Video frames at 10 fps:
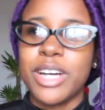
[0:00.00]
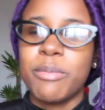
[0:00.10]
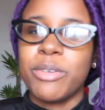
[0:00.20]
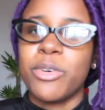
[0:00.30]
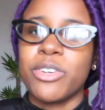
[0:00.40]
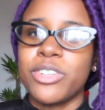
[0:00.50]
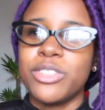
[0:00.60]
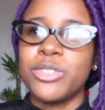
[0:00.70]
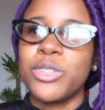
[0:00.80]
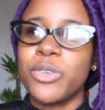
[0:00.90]
I mean or, or
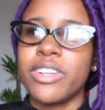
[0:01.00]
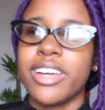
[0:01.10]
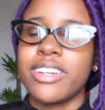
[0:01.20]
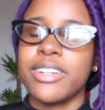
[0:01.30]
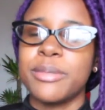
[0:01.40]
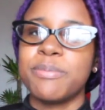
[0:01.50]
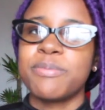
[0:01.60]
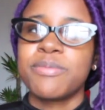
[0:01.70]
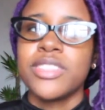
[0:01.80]
unicorn like um